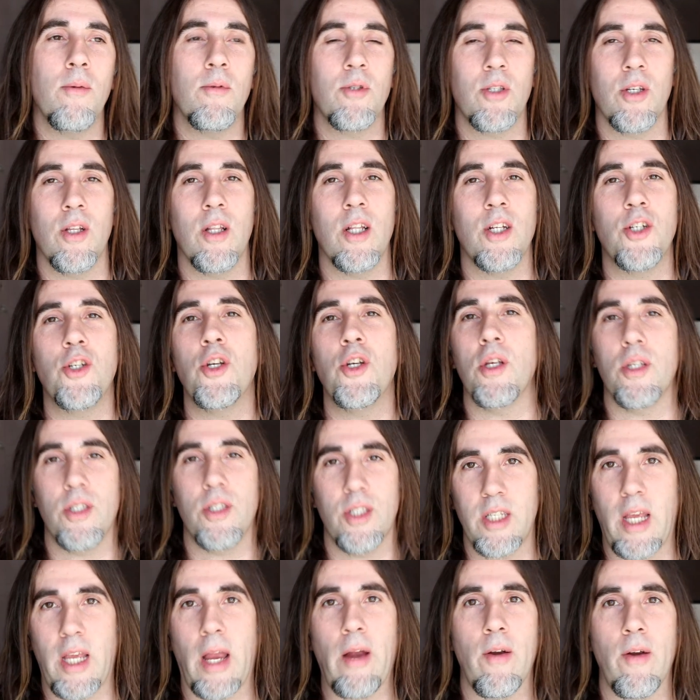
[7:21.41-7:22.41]
It was a legit
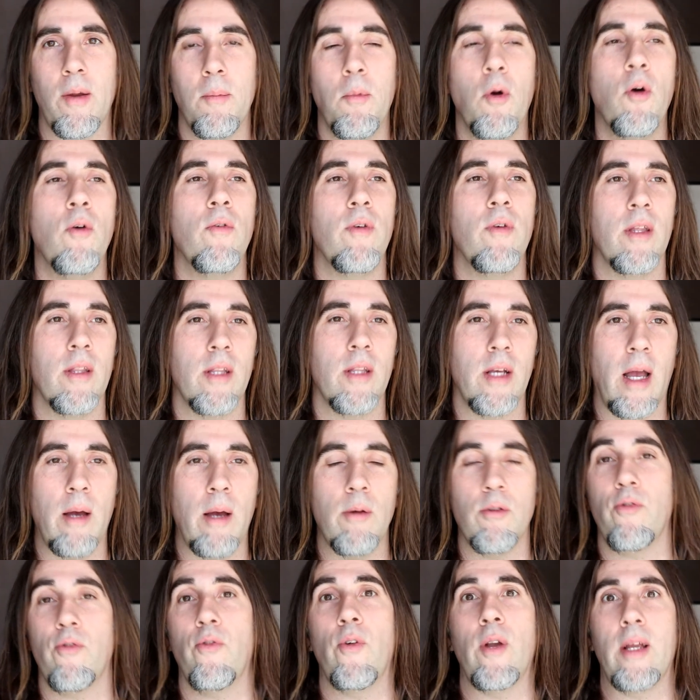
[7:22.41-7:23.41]
scary movie, and the
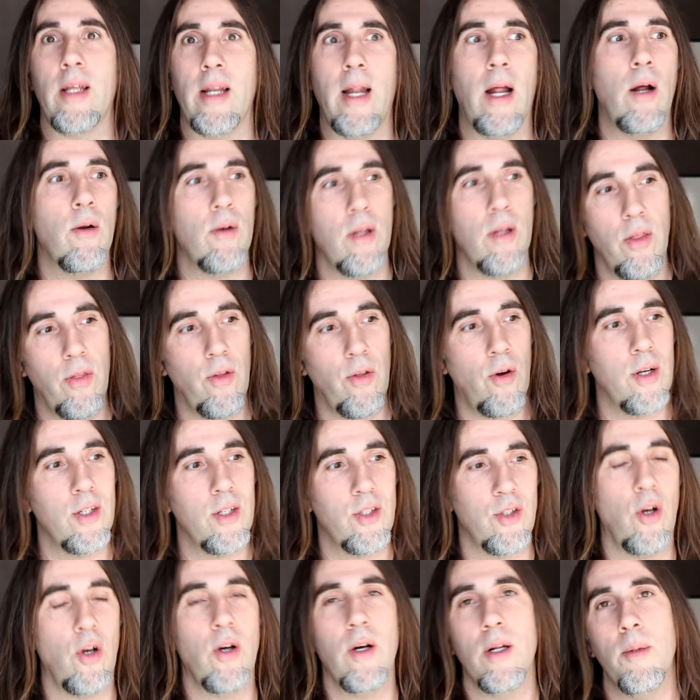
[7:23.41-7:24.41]
guy was freaking out, and he thought
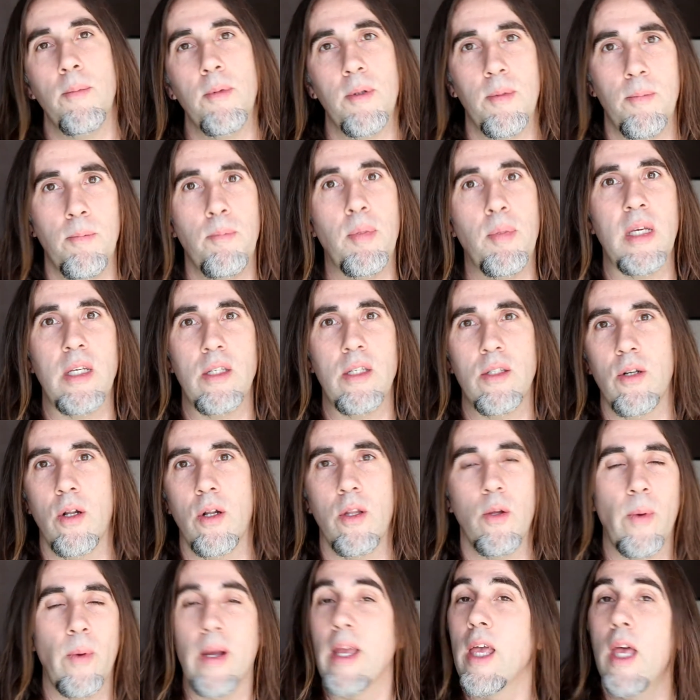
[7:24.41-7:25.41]
he saw a beast
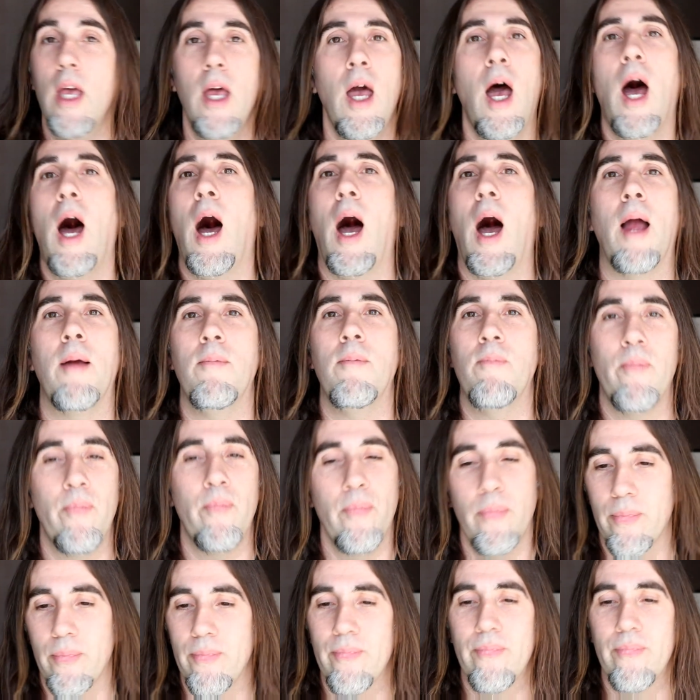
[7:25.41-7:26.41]
on the wing.
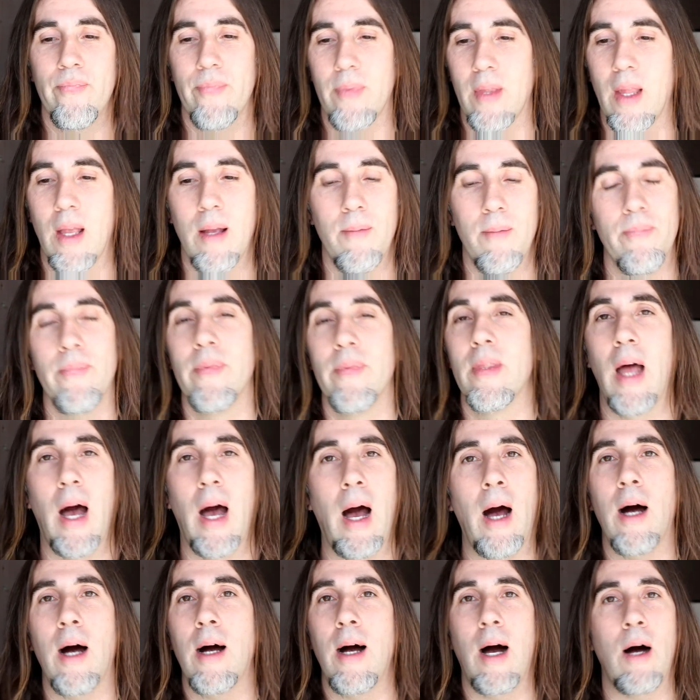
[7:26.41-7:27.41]

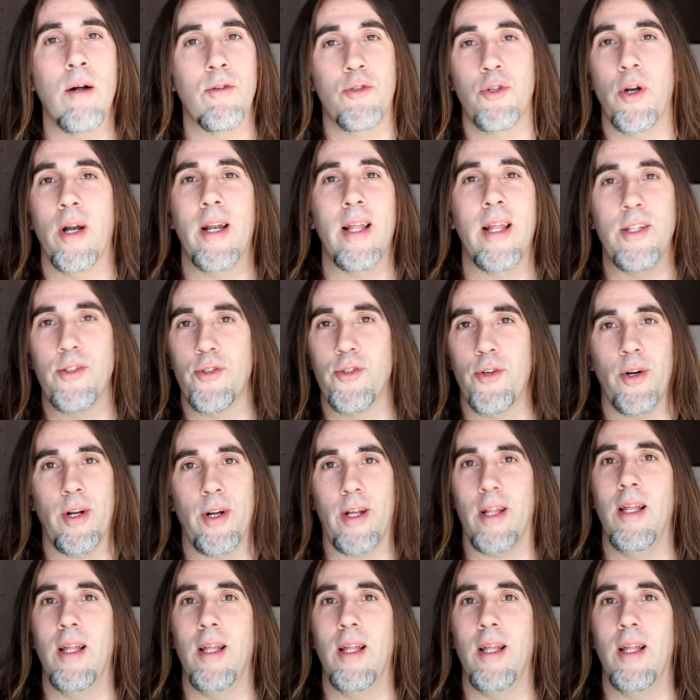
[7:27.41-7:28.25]
I'll try to insert a